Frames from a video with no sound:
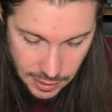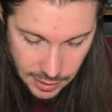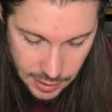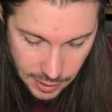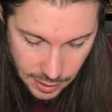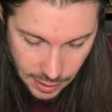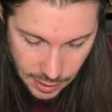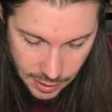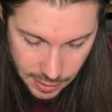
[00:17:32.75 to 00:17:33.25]

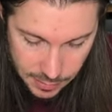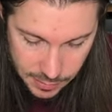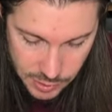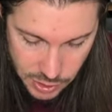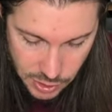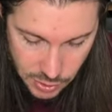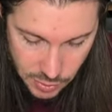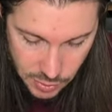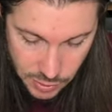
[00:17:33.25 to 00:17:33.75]
um,
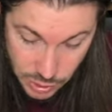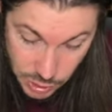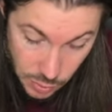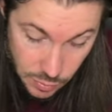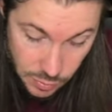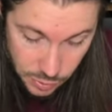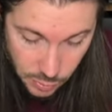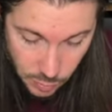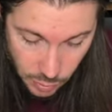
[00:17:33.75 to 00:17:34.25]
to to
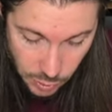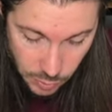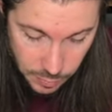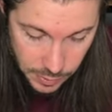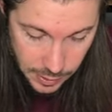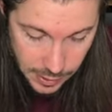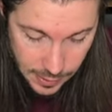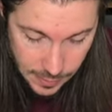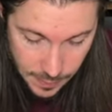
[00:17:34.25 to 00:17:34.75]
the group
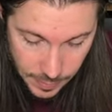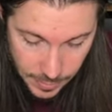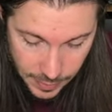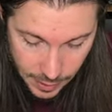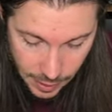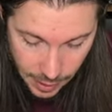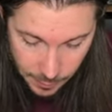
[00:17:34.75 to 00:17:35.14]
uh,